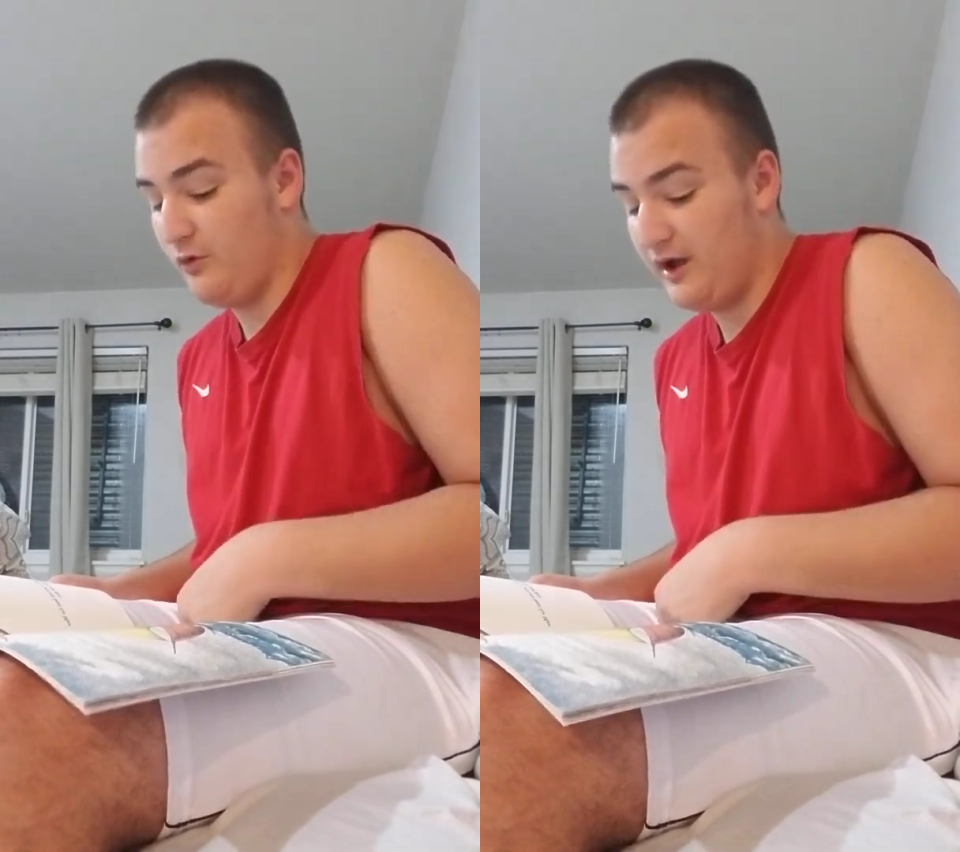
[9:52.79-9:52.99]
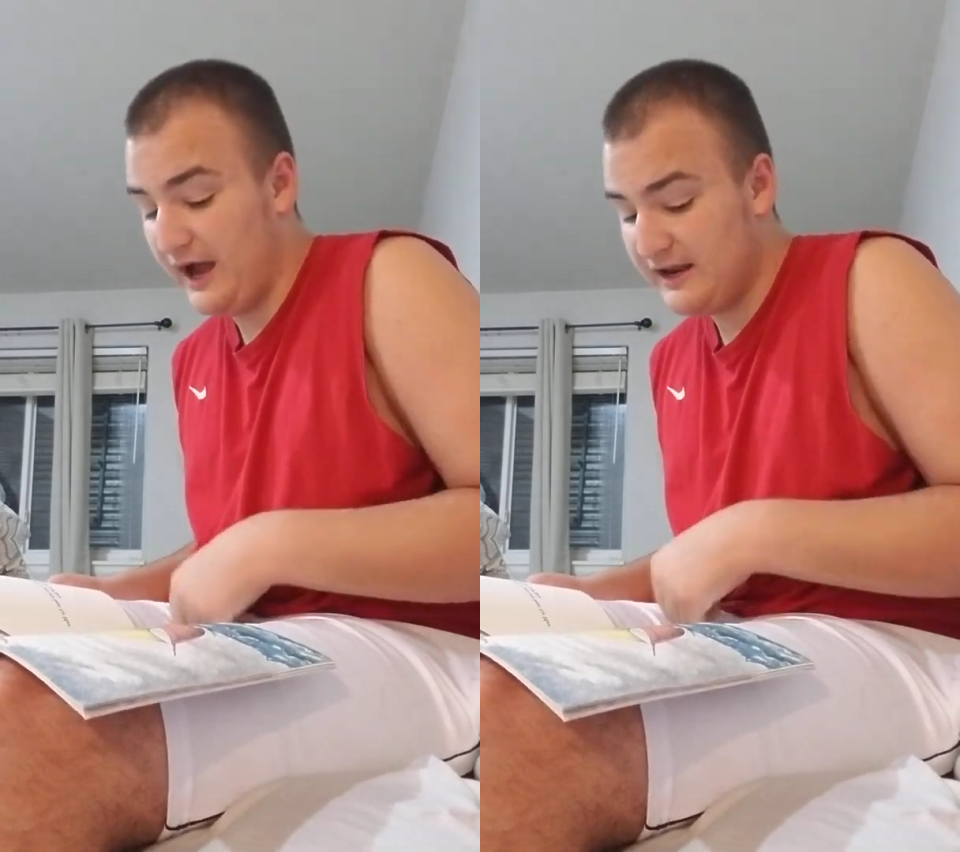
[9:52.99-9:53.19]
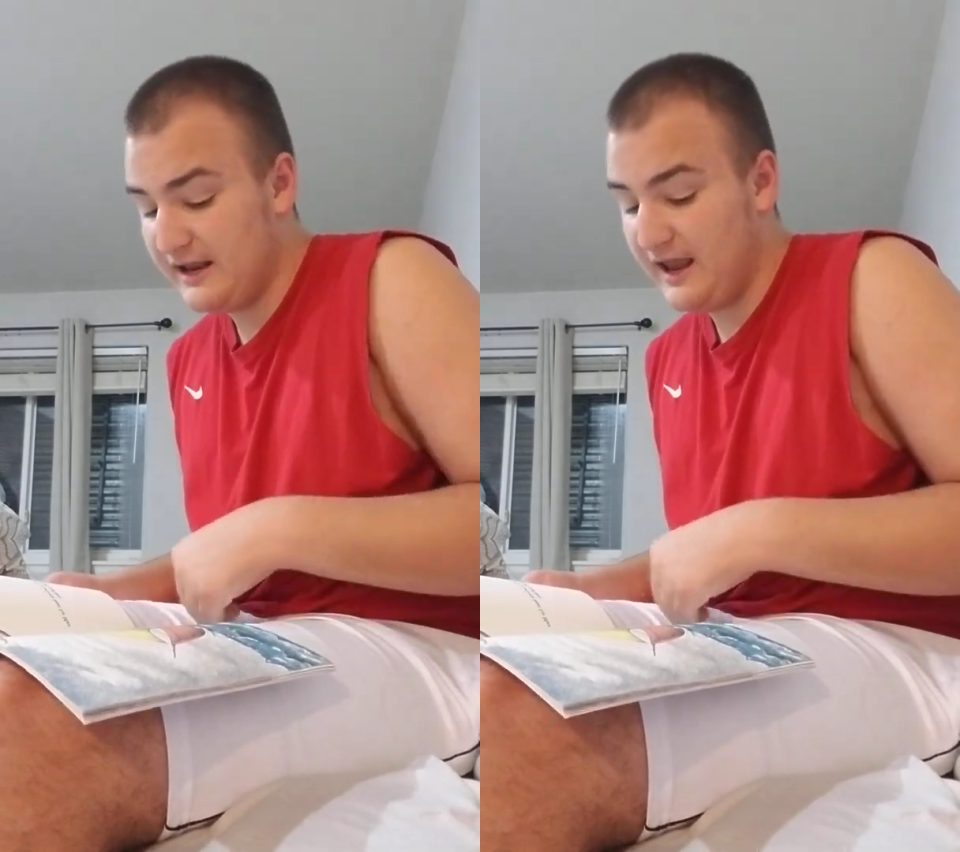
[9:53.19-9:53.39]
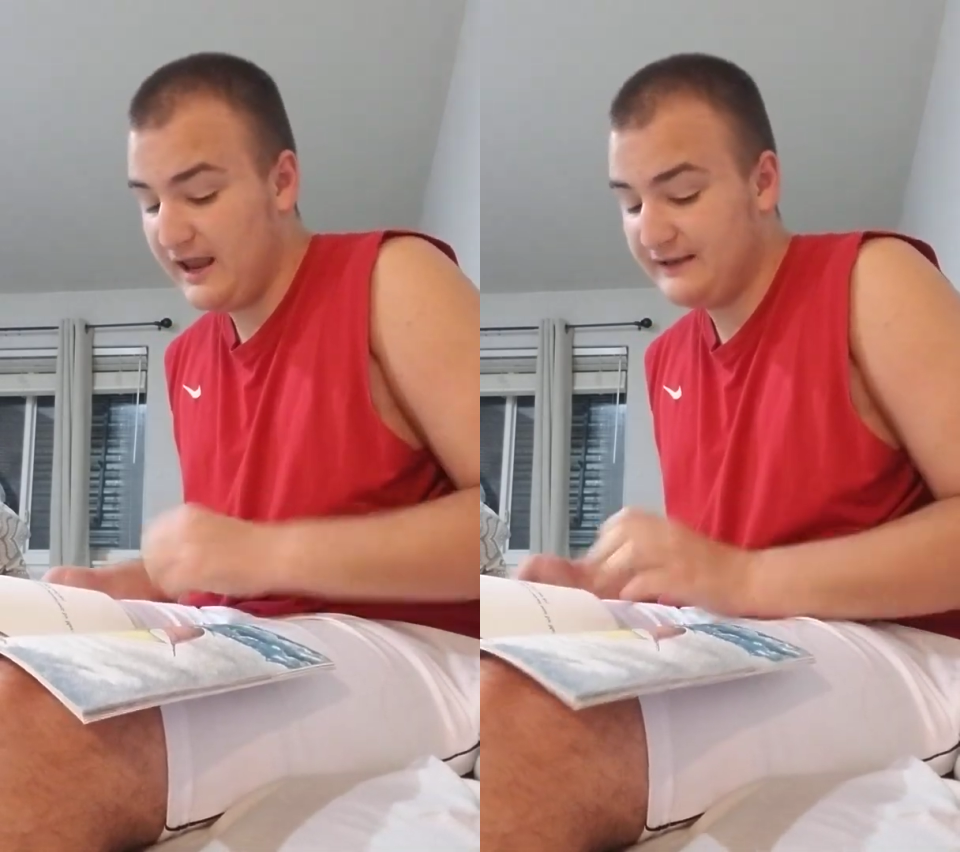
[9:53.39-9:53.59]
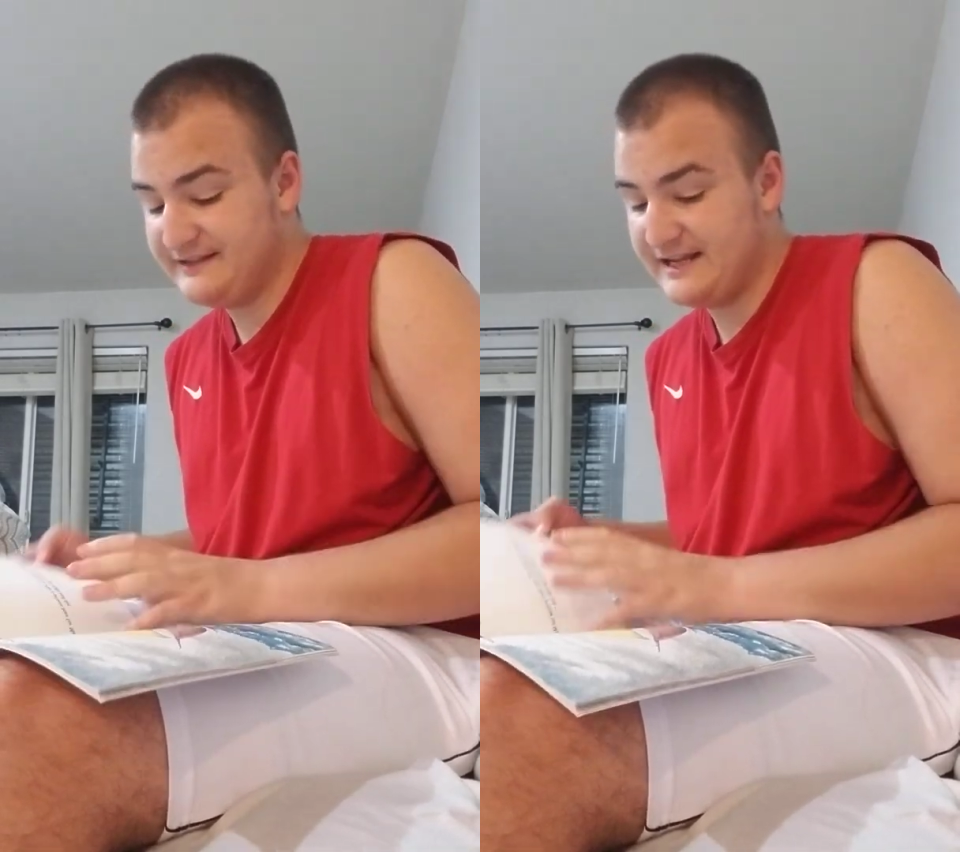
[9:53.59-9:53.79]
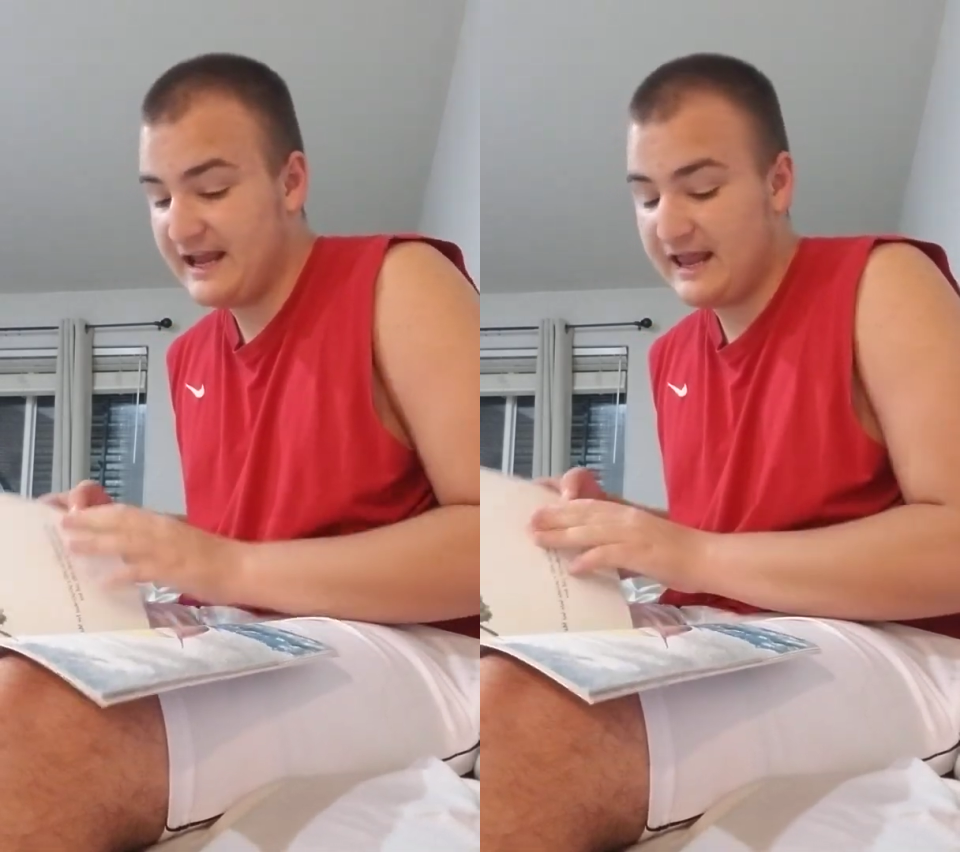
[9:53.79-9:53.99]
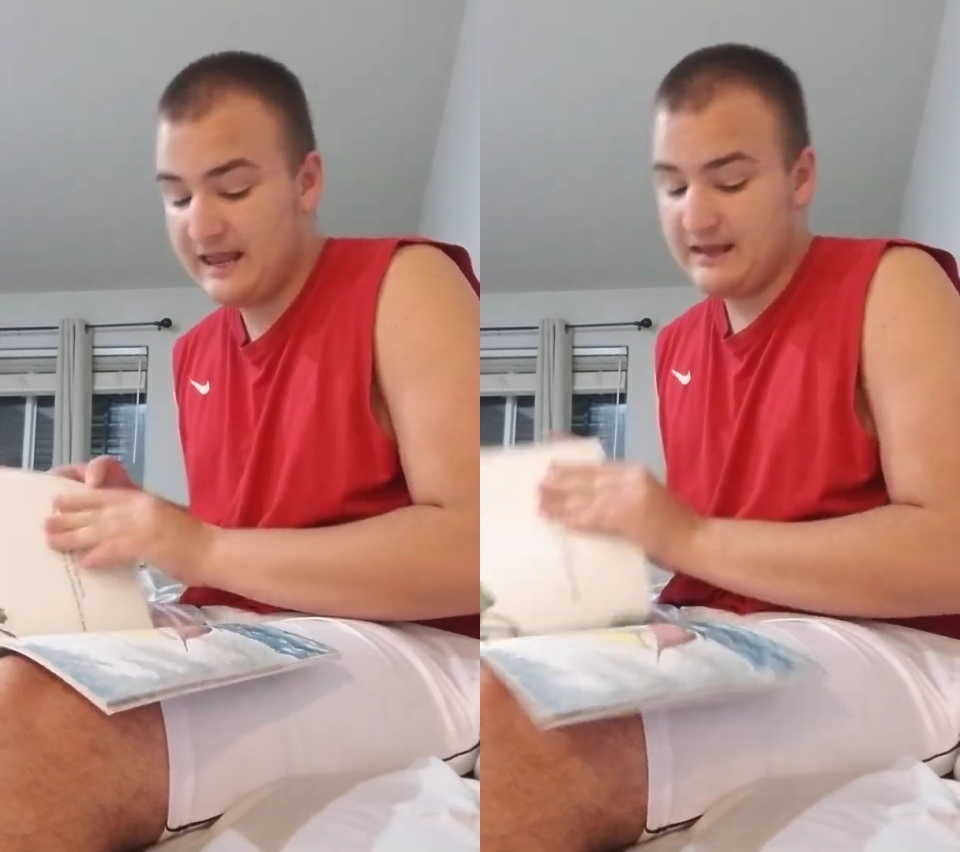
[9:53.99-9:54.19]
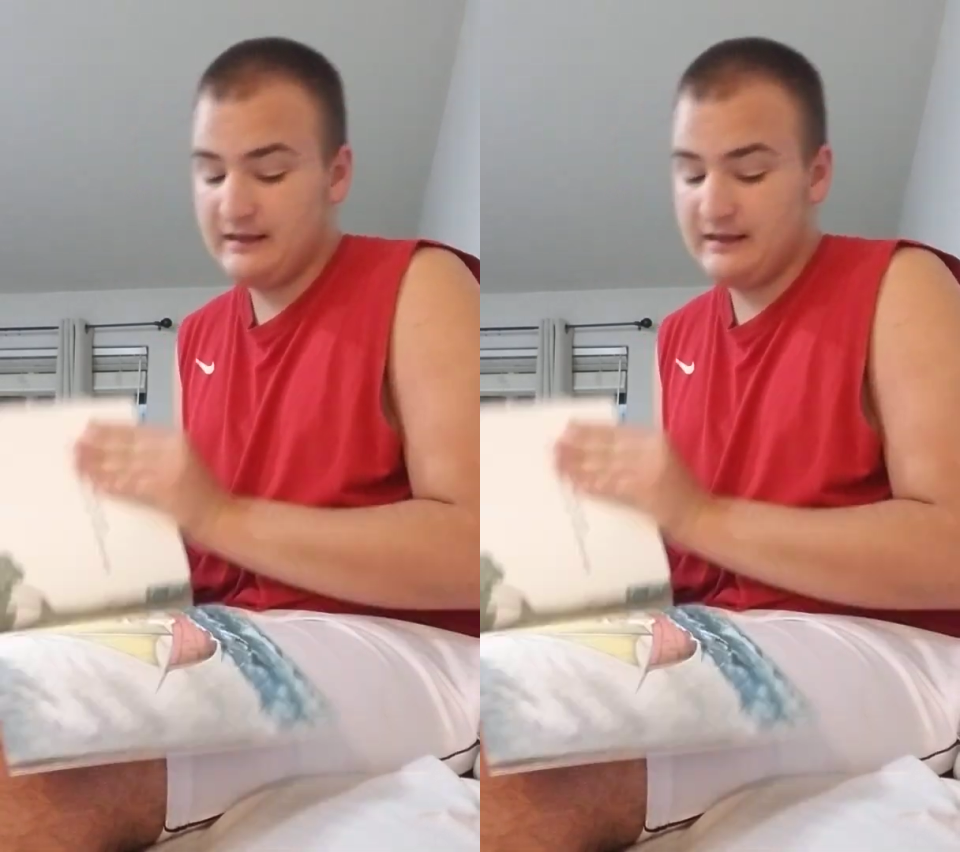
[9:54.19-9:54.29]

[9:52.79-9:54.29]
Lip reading: night and day.